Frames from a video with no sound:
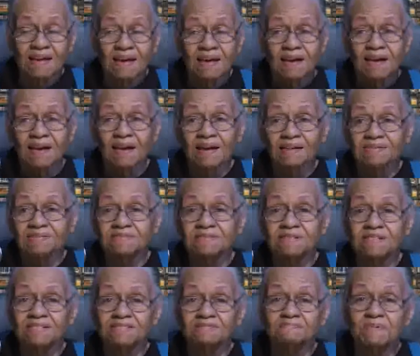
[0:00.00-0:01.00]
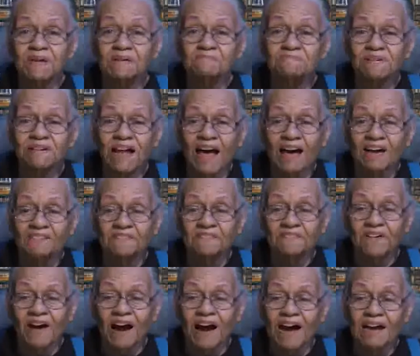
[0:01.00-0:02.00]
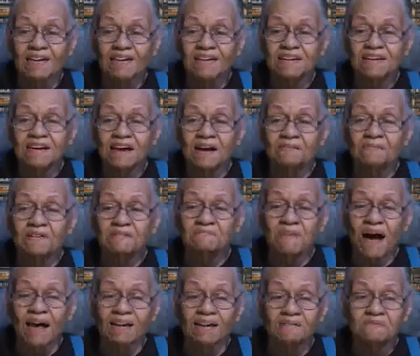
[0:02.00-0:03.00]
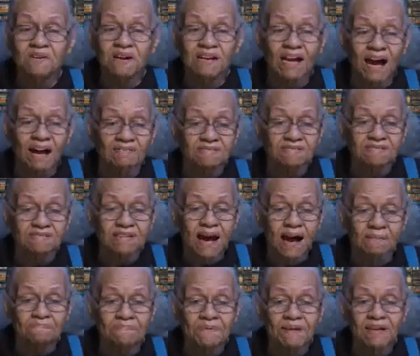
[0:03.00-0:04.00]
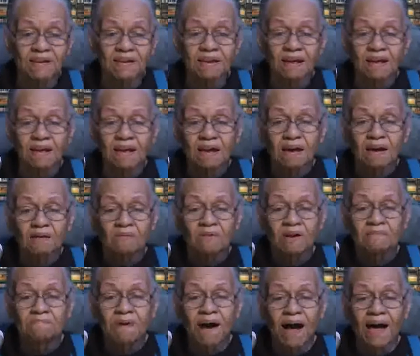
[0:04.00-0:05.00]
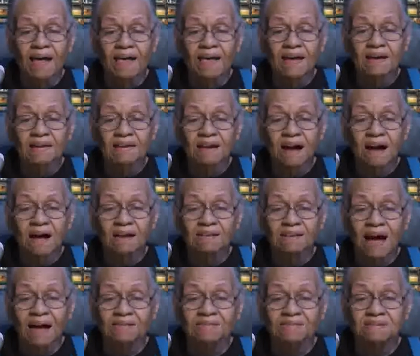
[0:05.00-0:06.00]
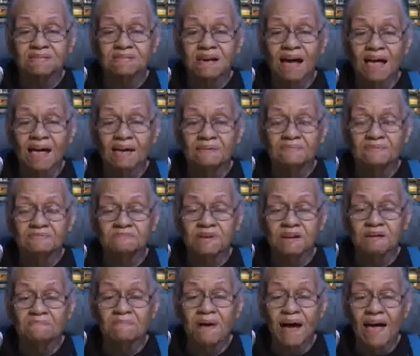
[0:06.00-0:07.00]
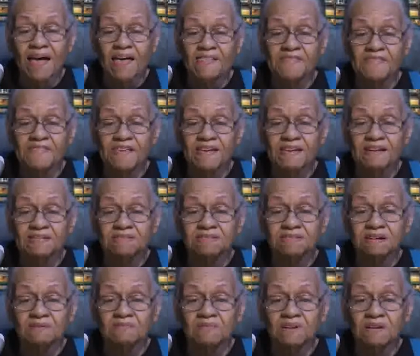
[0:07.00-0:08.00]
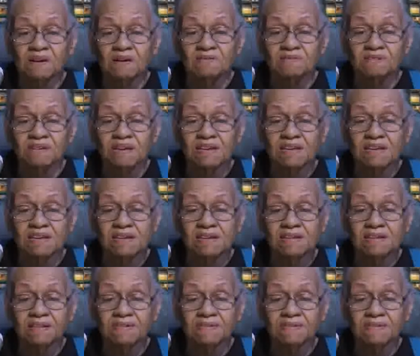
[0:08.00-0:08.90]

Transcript: It has just been Black Friday. Everybody went out shopping. We buying uh, lots of times. We are buying things that we don't need.